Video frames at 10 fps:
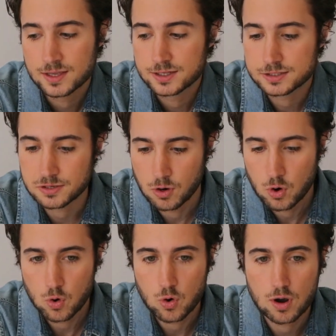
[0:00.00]

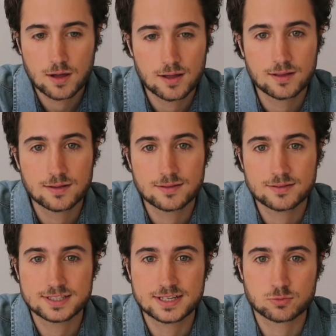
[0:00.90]
So
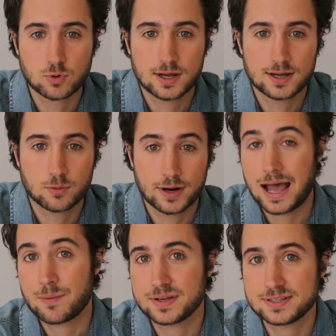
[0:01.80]
this is what
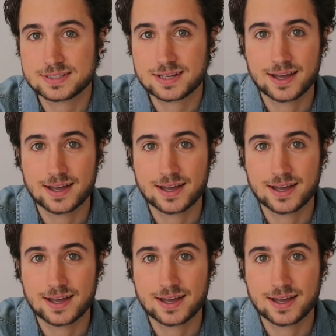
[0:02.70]
happened.